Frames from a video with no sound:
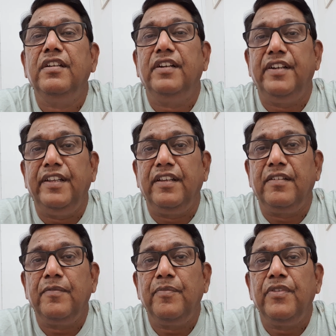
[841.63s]
reading,
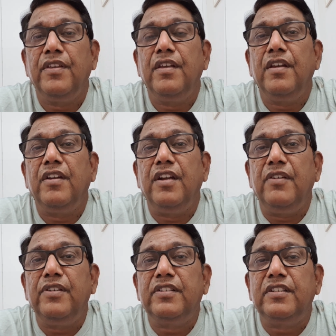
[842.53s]

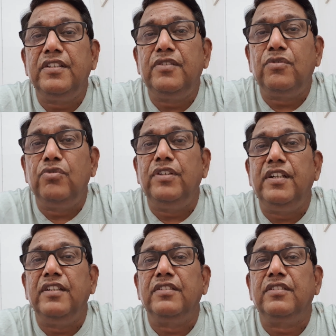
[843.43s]
never see two
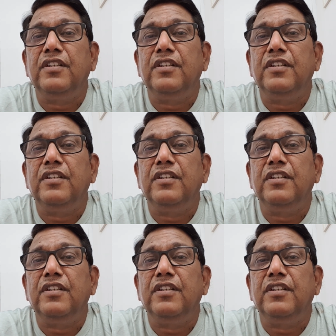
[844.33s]
readings.